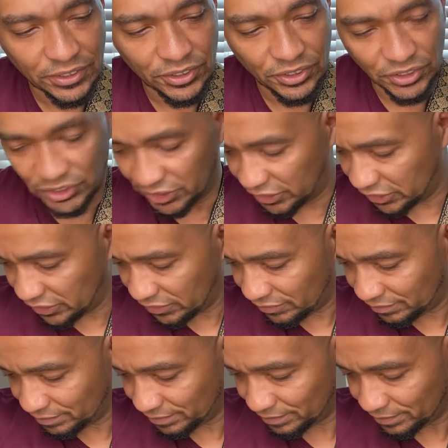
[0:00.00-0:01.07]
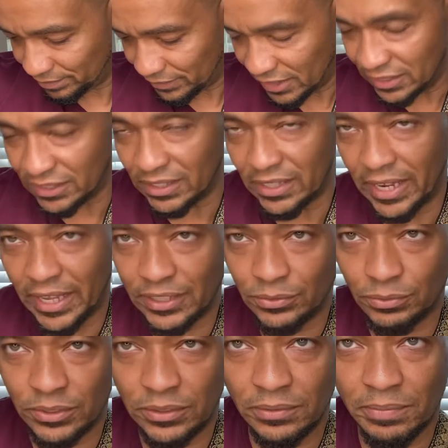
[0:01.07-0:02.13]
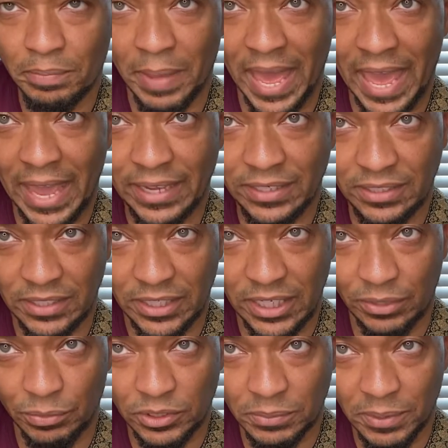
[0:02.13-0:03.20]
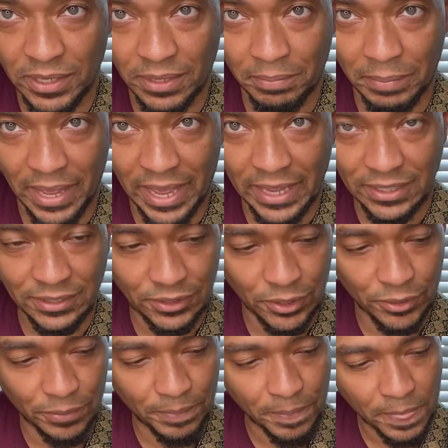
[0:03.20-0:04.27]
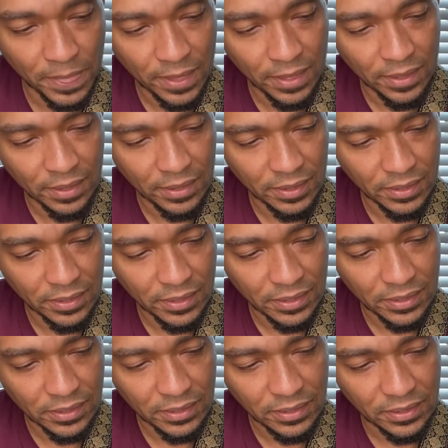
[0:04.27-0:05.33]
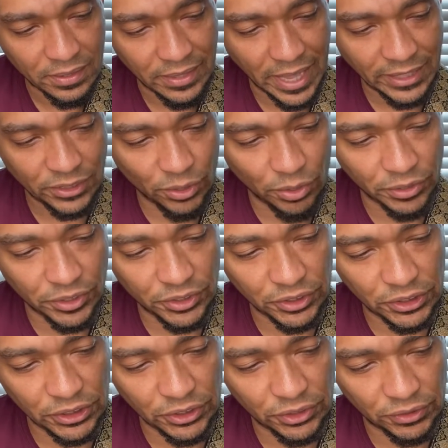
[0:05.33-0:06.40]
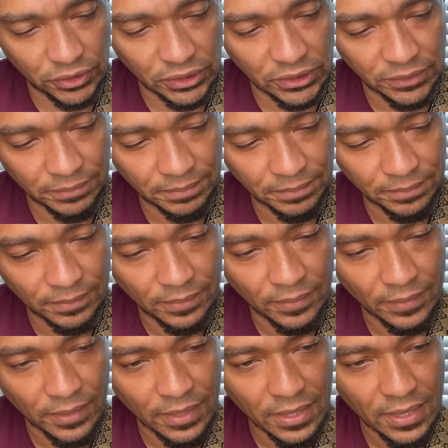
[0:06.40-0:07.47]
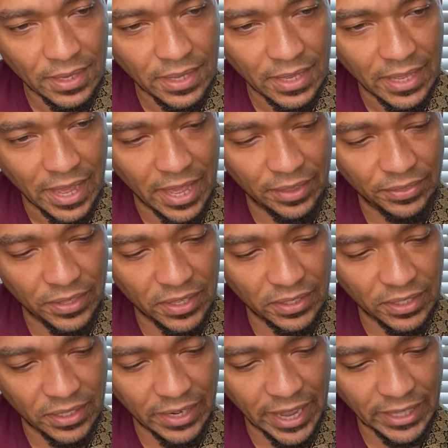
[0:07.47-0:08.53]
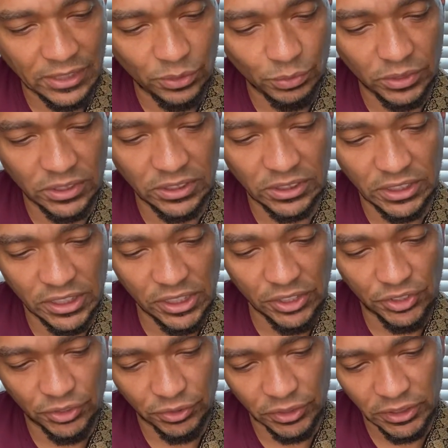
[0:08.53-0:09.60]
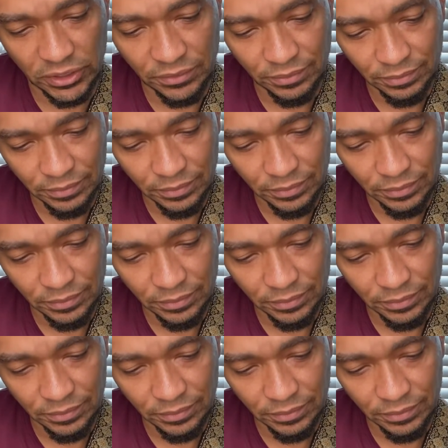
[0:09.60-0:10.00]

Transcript: G is the next one. Bagged, again, we're spelling bag. So that's on the G string. And then the next one is the E string,